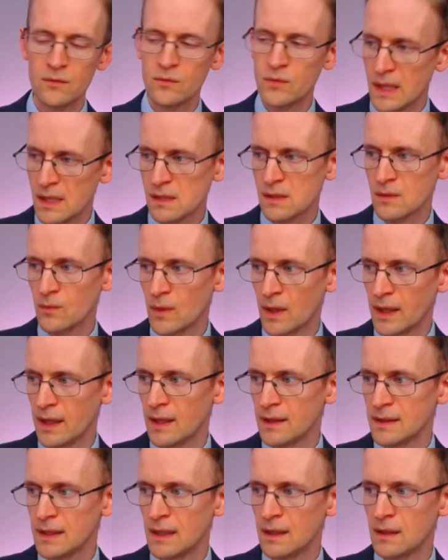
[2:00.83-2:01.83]
reason
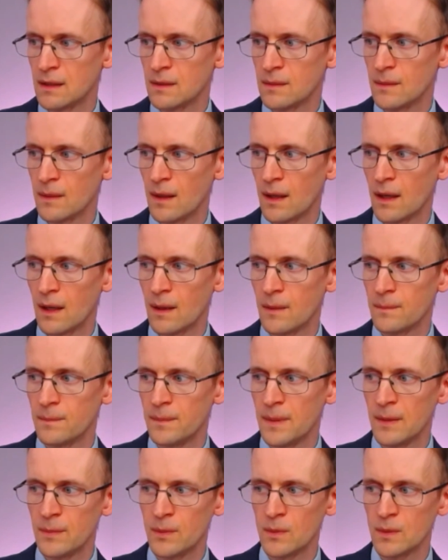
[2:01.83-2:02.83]
why I think
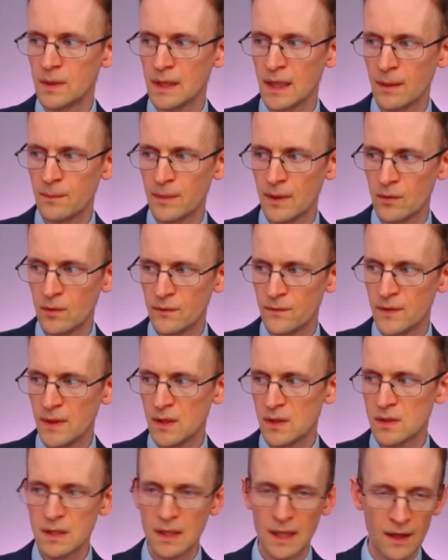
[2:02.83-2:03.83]
people can be
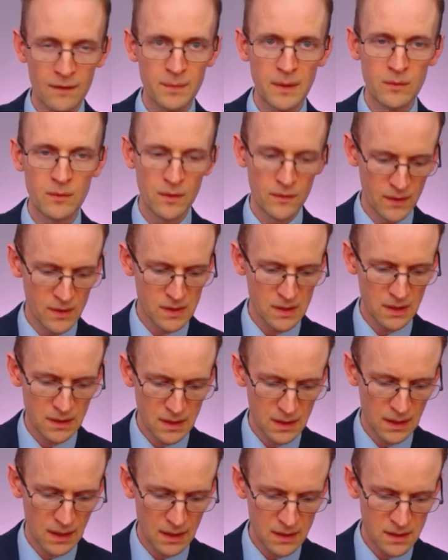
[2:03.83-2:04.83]
refused and have been refused
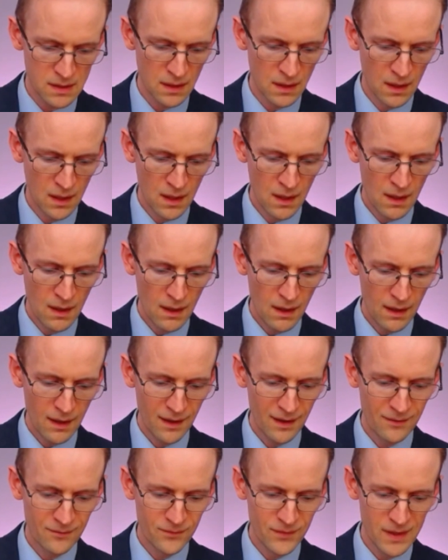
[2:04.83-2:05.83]
under this
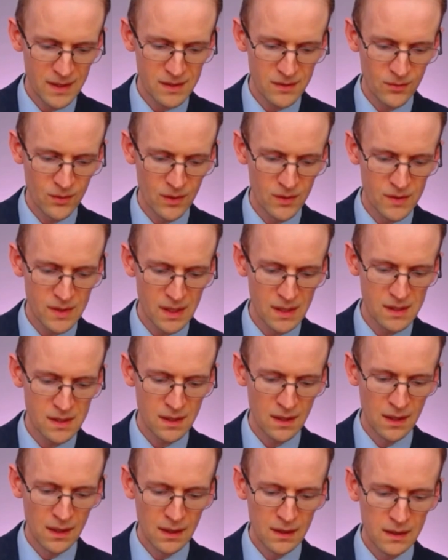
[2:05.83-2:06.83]
visa route
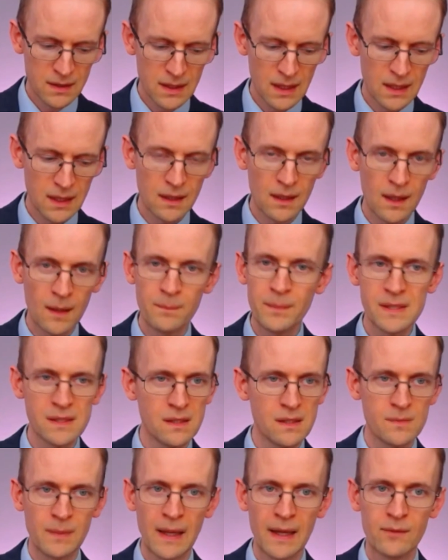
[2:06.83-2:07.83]
is the
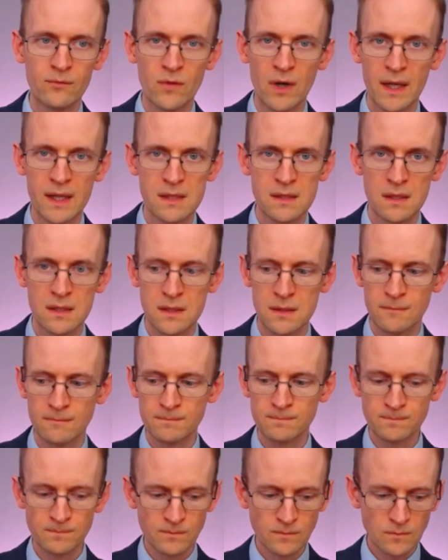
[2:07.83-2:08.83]
business plan writers.
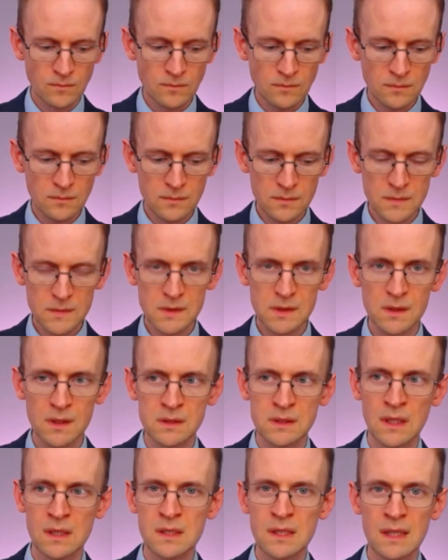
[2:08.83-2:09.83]

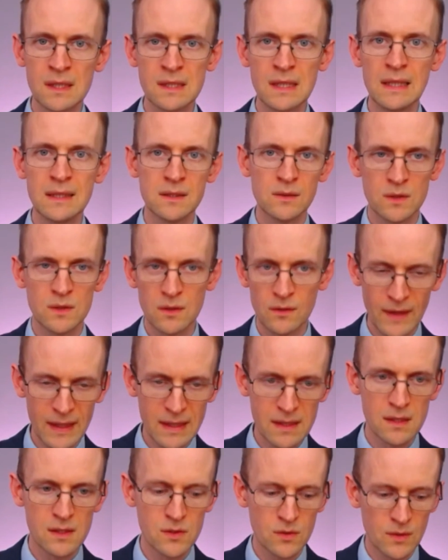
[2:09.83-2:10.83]
So there's this little sort of
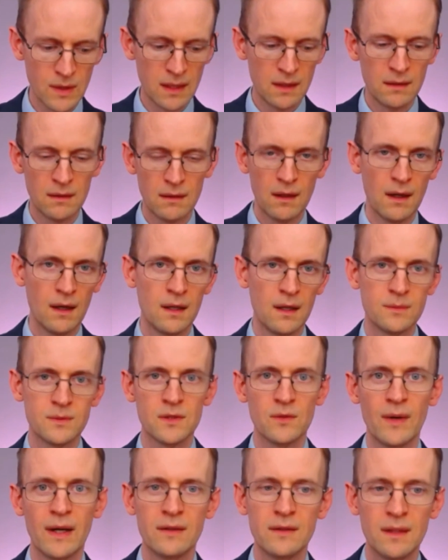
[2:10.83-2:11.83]
industry
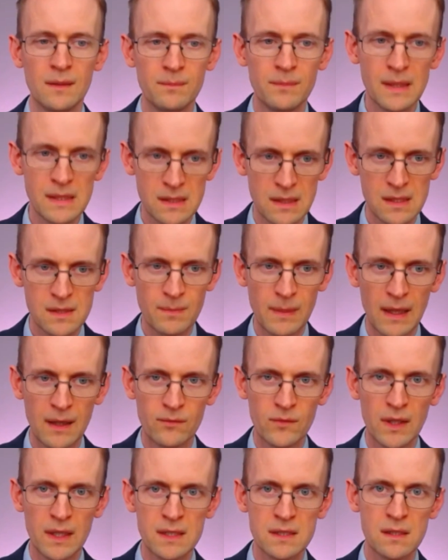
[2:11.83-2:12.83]
surrounding business
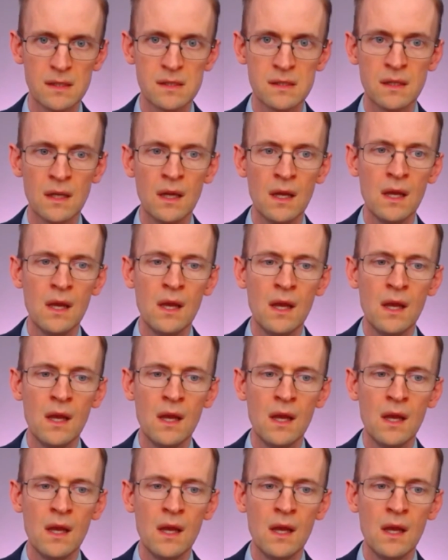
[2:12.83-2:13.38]
plan writers,